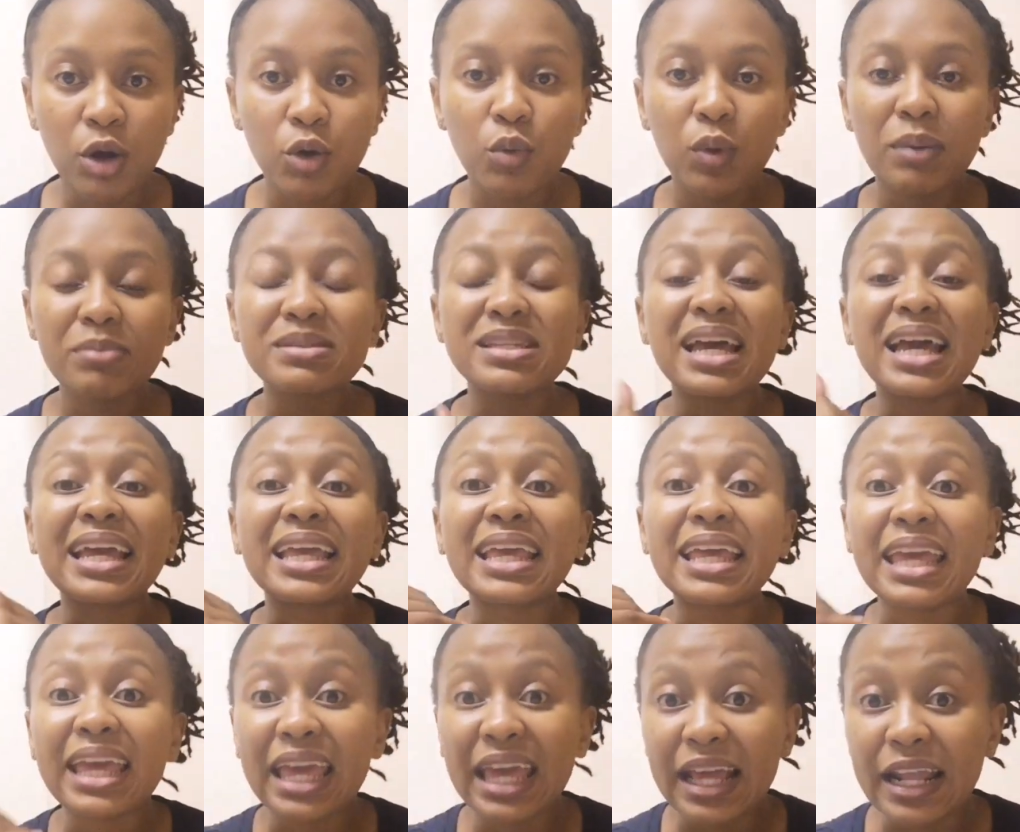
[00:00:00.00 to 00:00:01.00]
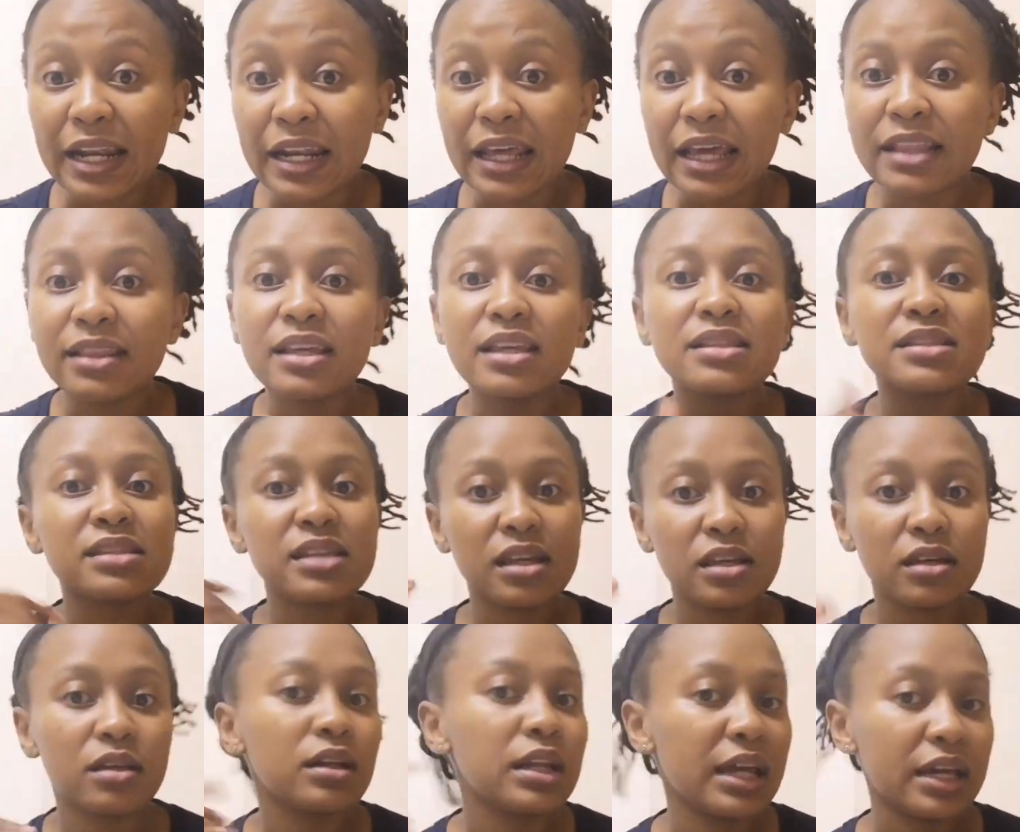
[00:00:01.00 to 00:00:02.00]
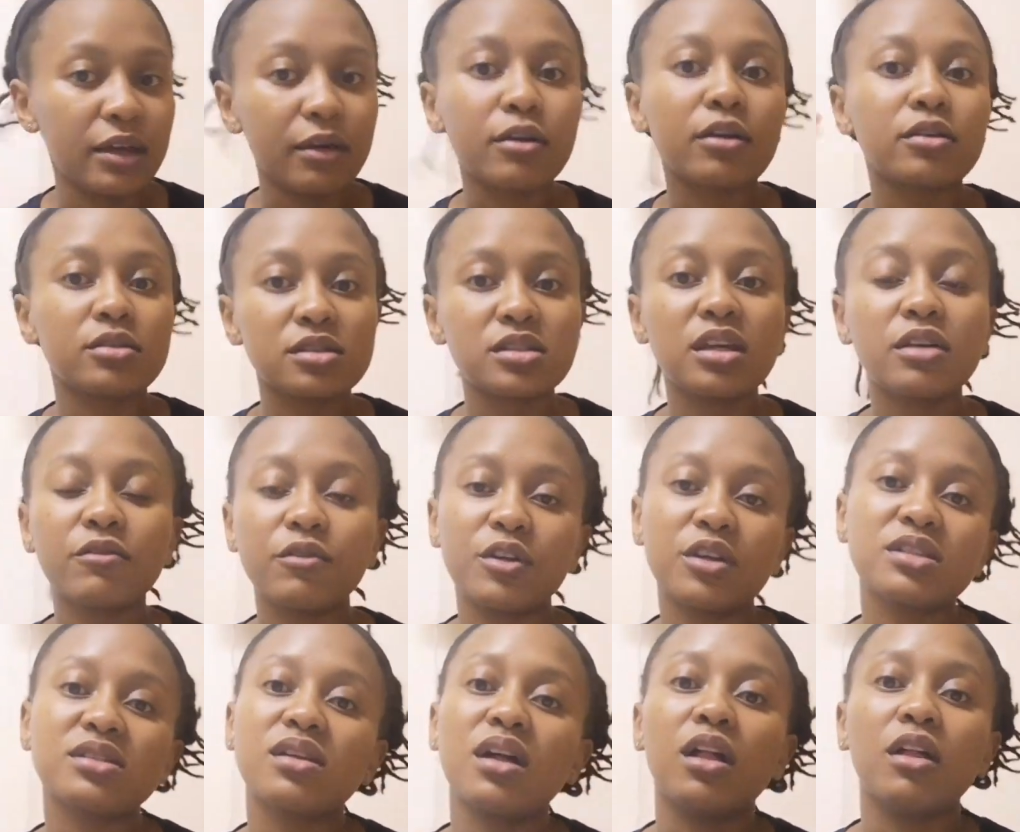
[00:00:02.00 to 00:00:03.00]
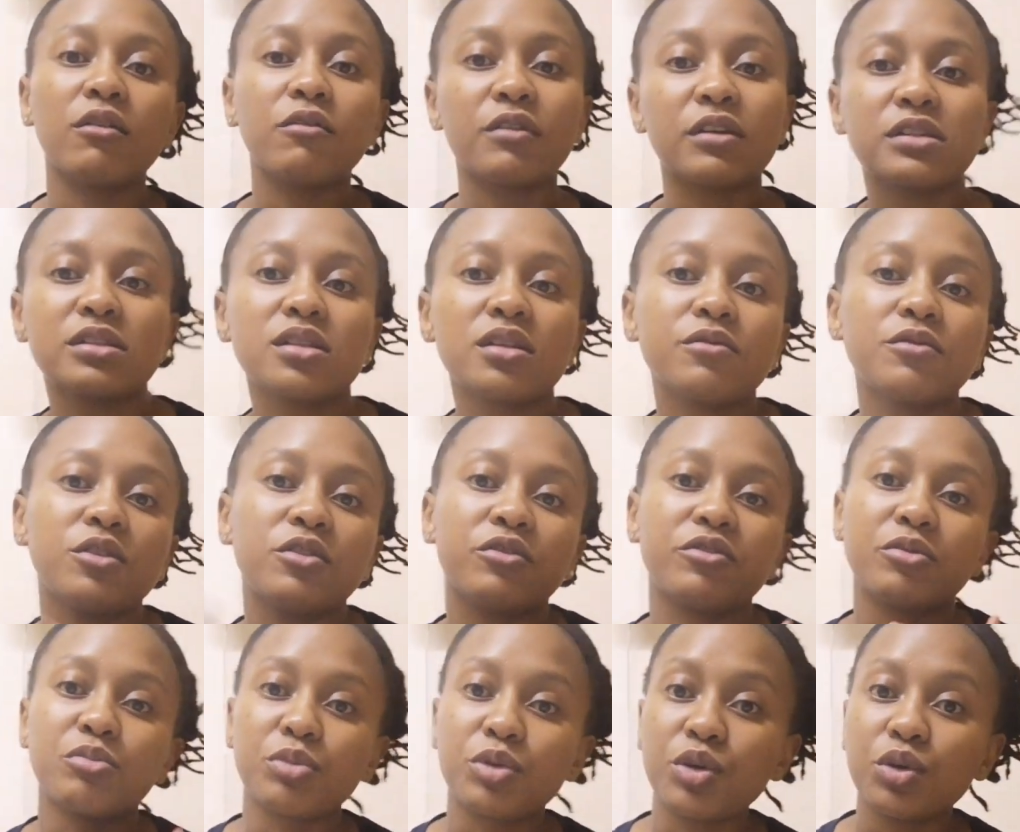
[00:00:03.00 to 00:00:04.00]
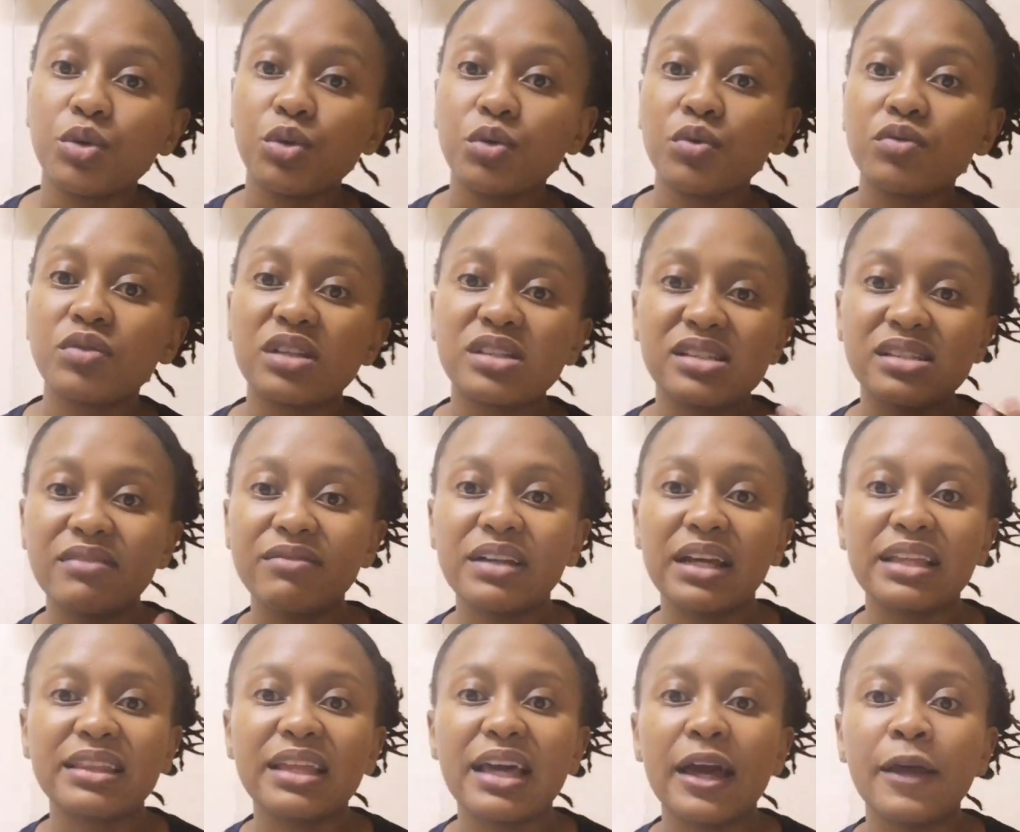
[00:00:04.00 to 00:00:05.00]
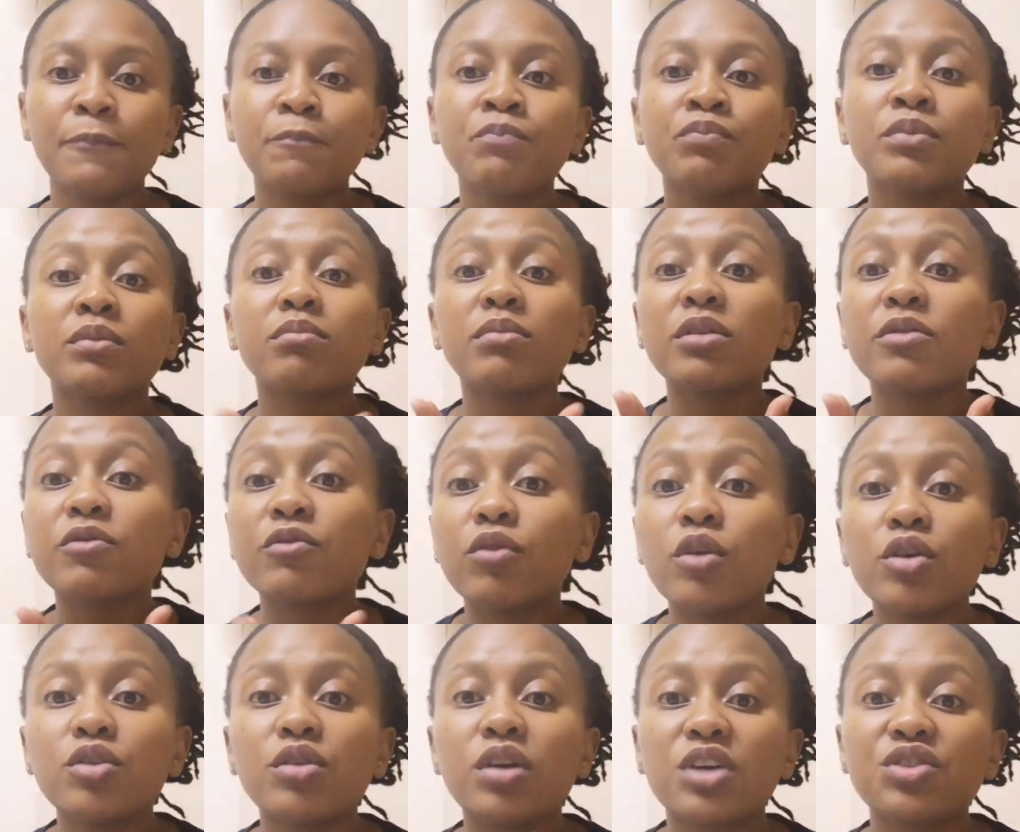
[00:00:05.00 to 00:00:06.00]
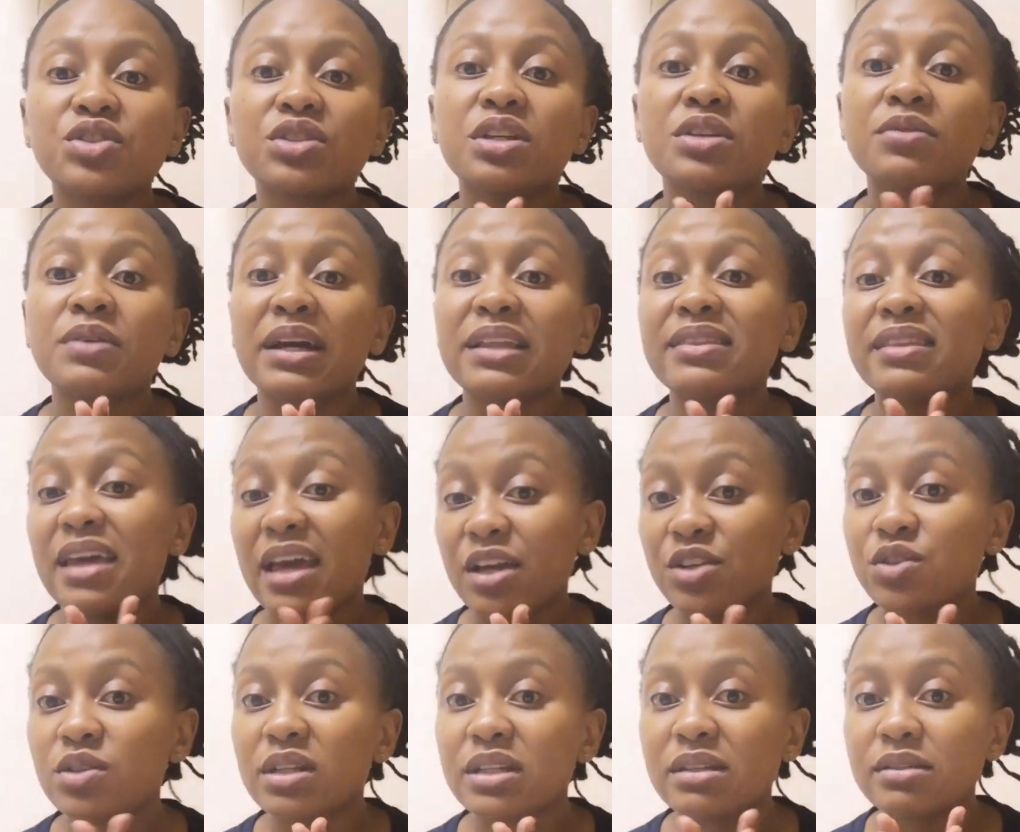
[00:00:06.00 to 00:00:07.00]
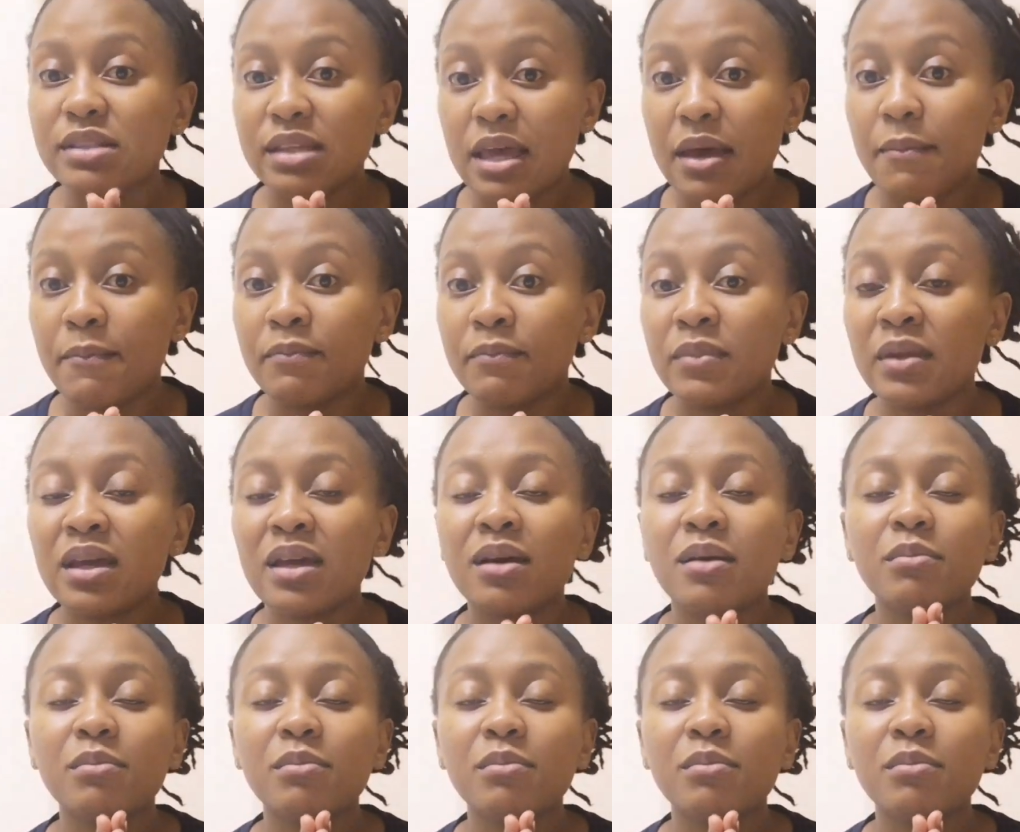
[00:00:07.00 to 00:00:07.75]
mock whip again, and then tick for yourself and see if you've improved and stuff like that before you actually write the actual exam.